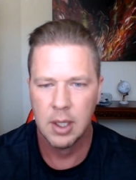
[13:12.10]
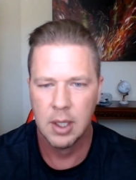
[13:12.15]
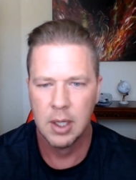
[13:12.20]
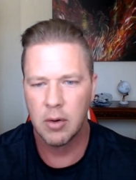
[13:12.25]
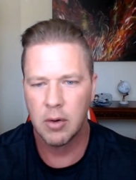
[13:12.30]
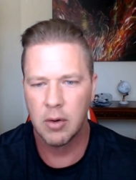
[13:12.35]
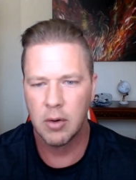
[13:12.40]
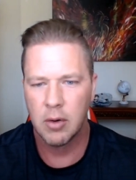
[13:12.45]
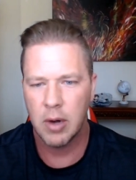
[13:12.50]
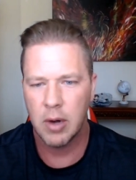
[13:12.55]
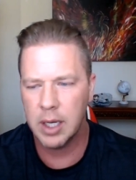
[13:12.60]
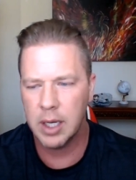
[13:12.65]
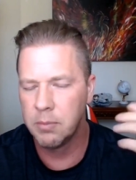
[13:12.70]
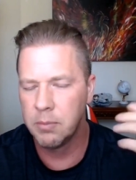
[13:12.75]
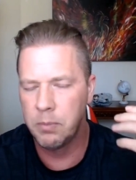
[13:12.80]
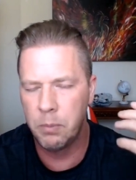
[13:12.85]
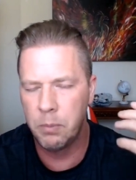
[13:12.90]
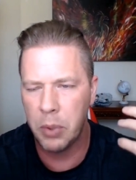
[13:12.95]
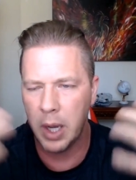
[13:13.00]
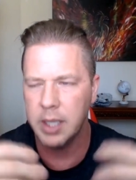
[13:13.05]
Right.
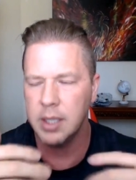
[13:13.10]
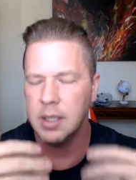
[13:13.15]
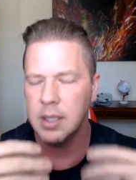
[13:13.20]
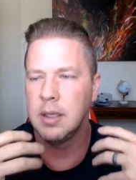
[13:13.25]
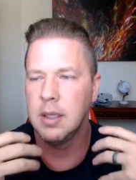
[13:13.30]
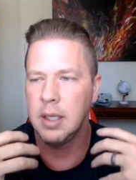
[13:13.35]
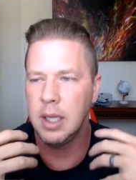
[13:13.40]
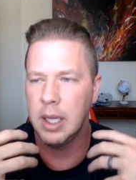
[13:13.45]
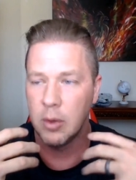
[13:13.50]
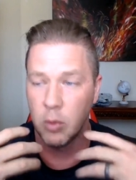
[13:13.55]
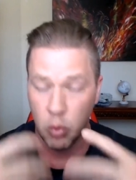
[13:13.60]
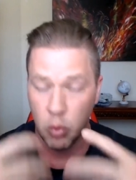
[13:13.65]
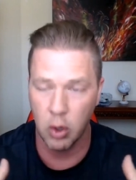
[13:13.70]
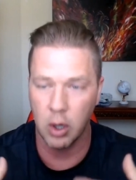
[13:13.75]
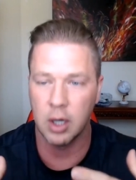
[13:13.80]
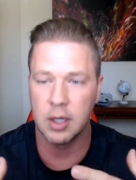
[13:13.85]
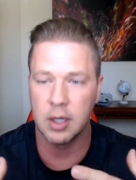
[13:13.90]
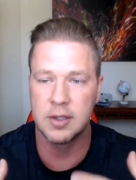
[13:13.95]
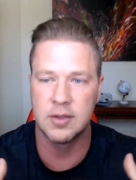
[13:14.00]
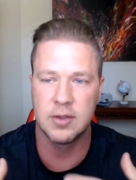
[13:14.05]
But it
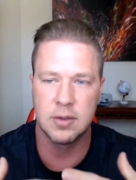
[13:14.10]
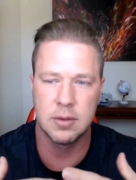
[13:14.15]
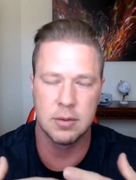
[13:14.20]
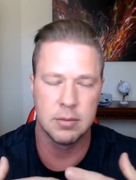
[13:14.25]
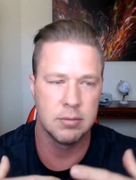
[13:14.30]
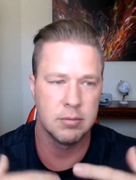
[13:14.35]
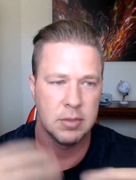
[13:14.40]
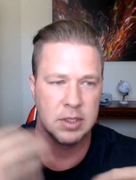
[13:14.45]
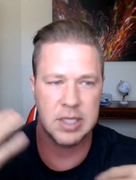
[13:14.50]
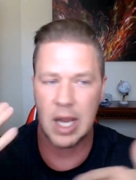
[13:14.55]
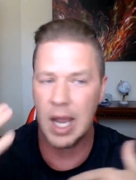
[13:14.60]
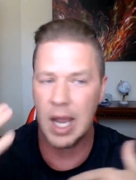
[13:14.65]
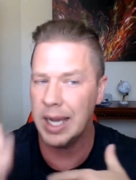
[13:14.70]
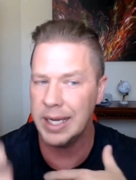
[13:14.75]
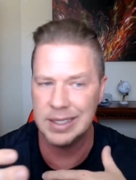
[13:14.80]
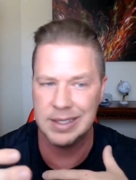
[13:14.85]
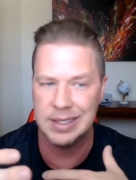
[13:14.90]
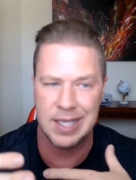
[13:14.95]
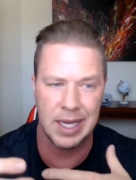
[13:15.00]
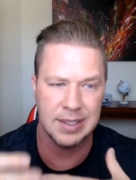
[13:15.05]
works. It's high
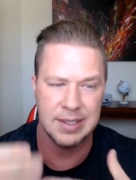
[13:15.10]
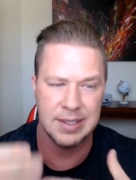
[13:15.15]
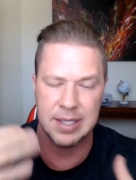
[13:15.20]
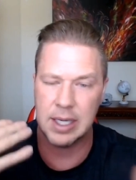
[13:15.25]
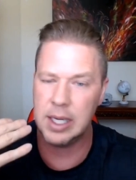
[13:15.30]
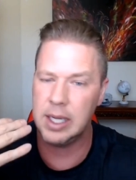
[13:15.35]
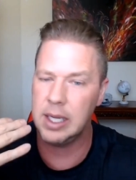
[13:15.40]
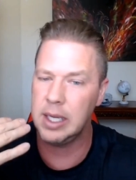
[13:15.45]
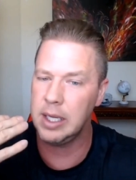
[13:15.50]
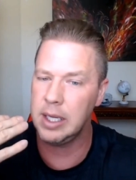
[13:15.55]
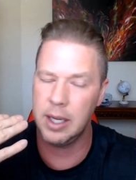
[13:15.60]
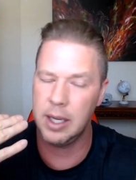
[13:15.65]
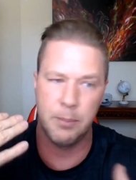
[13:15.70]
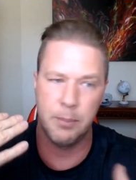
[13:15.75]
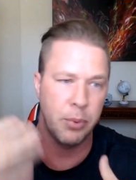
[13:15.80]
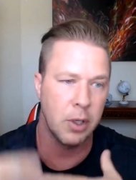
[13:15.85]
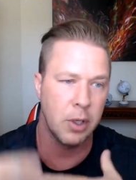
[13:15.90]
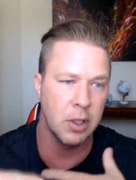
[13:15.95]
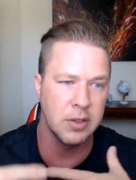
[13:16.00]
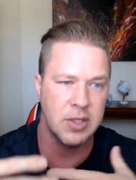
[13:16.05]
intensity,
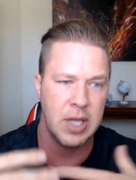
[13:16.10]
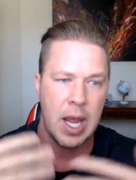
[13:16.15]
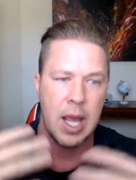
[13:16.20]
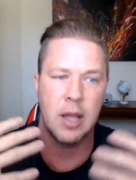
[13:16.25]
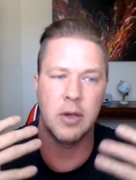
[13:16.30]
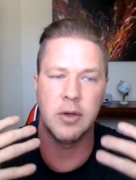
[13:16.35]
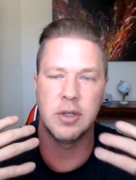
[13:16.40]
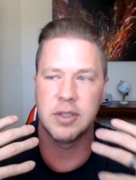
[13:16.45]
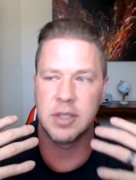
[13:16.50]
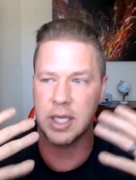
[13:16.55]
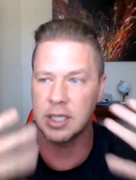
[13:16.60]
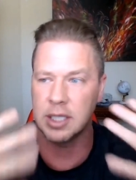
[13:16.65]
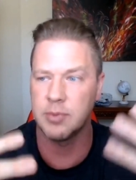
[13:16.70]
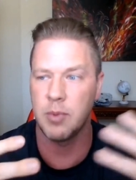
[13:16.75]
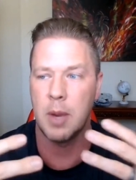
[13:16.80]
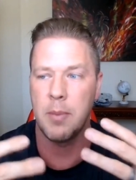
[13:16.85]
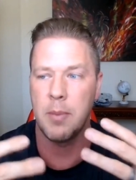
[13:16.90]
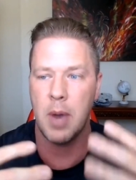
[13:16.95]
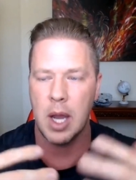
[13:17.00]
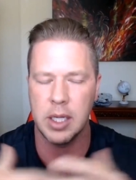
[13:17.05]
it burns calories, it gets
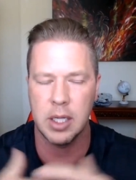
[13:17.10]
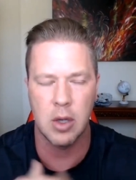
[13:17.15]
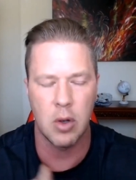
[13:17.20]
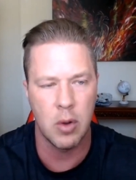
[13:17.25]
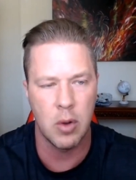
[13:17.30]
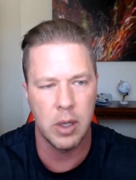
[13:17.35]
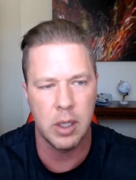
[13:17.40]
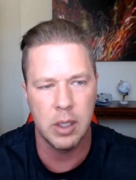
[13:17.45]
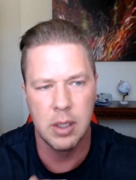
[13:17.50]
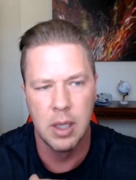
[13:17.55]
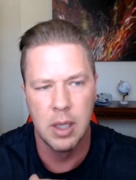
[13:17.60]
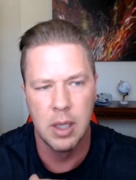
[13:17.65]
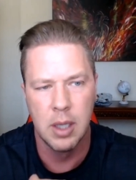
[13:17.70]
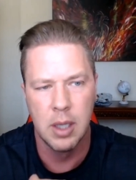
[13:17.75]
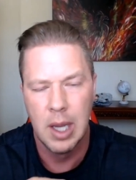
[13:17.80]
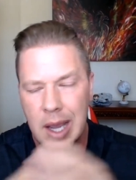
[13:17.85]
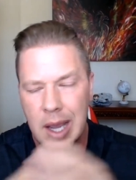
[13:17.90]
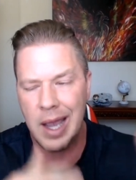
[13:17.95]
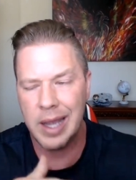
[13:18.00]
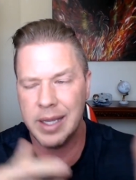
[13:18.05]
my body going.
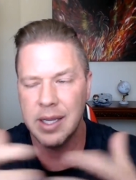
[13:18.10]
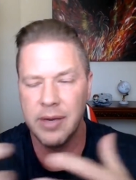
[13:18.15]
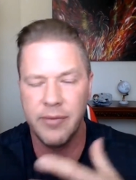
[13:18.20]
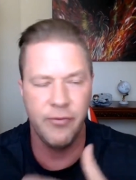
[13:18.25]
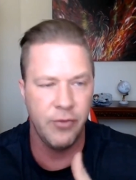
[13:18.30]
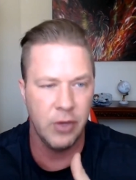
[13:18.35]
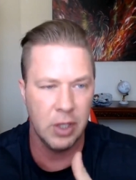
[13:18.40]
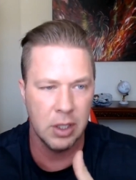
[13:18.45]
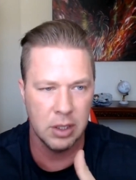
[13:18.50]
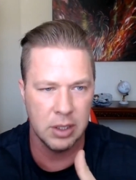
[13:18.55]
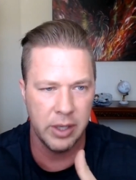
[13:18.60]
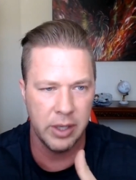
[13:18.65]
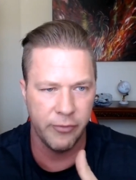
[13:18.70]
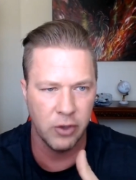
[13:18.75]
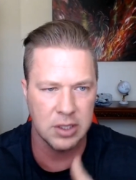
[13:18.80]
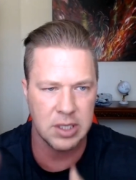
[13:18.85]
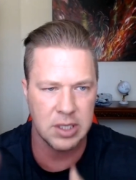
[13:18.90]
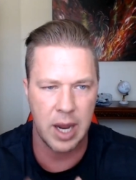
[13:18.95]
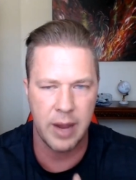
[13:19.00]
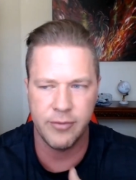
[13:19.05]
I can feel a
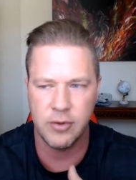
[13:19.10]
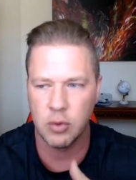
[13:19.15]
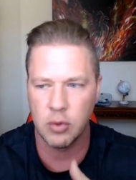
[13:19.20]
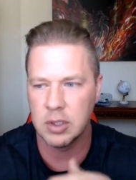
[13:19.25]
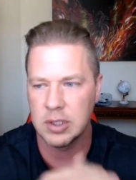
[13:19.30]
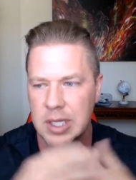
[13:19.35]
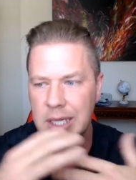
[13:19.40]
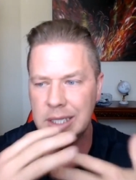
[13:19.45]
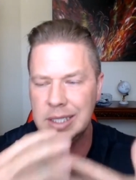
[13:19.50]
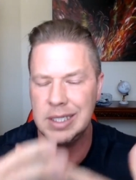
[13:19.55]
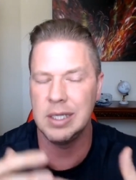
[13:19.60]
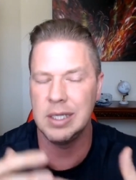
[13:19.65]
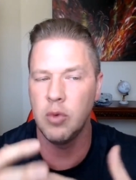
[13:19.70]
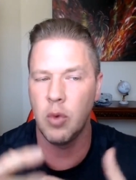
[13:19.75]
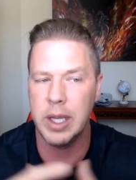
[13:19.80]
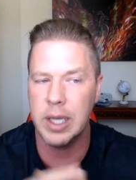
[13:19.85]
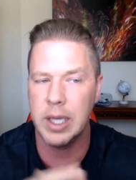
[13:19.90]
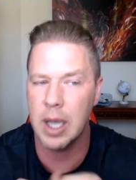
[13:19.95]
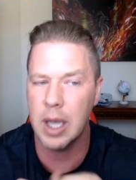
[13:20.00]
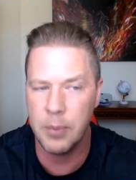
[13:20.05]
difference afterwards. I didn't
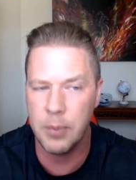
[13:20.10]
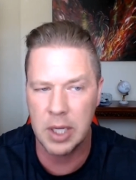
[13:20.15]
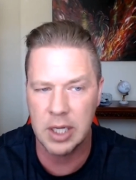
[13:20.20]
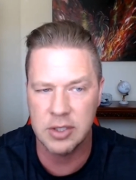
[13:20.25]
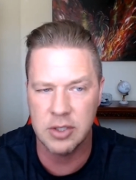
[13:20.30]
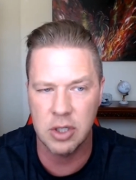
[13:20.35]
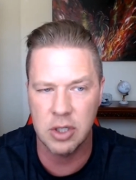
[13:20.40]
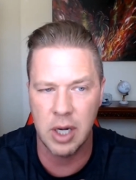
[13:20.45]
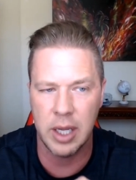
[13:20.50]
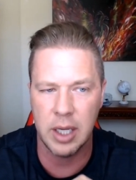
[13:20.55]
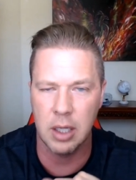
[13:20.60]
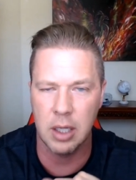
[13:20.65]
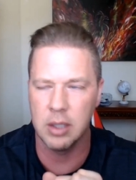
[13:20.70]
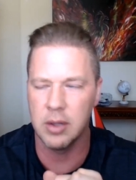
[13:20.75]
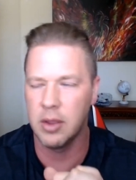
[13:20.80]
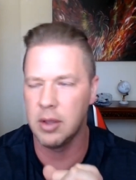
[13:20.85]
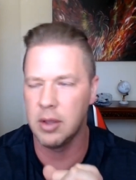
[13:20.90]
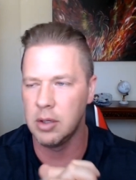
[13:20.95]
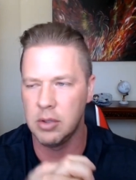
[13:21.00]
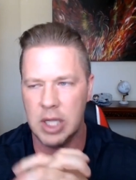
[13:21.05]
wake up yesterday
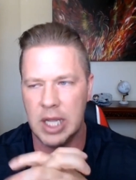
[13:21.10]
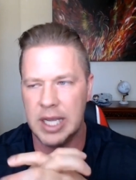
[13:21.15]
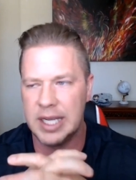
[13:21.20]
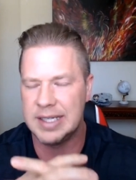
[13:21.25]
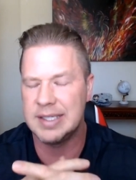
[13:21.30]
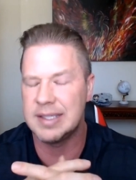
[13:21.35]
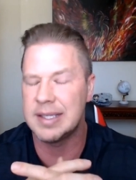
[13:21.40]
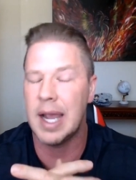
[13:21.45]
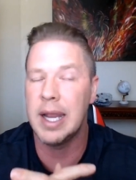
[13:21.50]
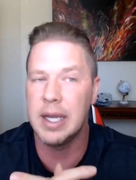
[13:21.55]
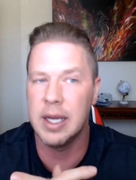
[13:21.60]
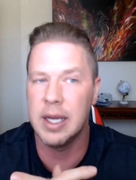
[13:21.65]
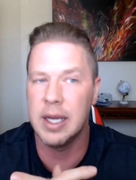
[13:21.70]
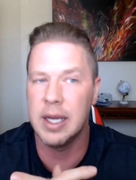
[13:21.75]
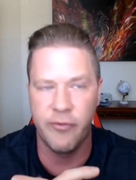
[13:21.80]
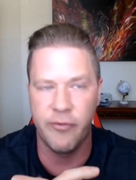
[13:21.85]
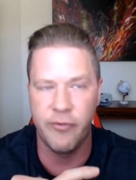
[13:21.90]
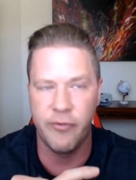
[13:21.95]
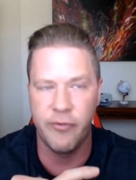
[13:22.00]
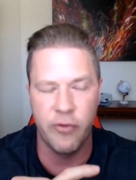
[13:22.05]
go-
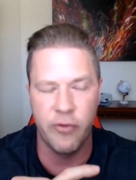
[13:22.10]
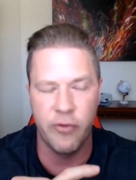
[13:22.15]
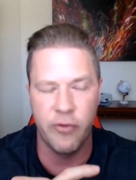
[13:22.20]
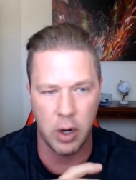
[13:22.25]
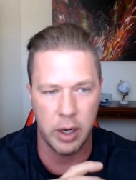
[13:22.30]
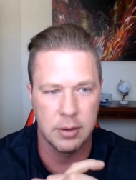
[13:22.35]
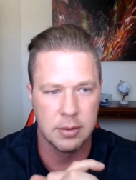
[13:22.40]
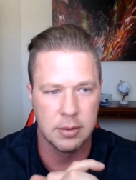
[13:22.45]
excited for it.